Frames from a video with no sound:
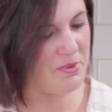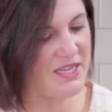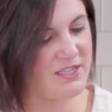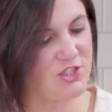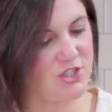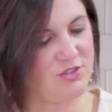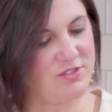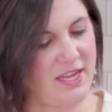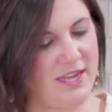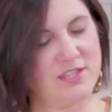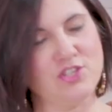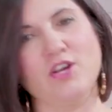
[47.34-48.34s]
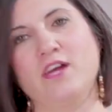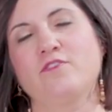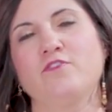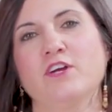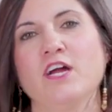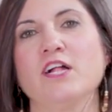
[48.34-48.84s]
Beet juice
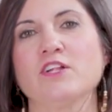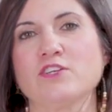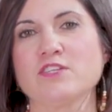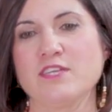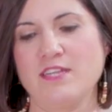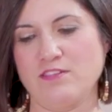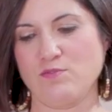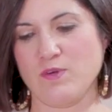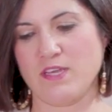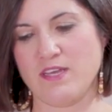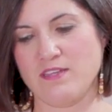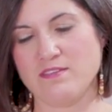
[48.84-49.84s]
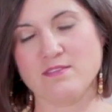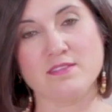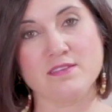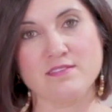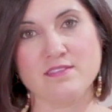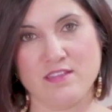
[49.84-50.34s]
extract for color, see that's what gets
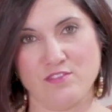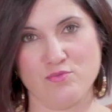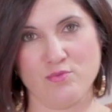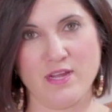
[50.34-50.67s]
these things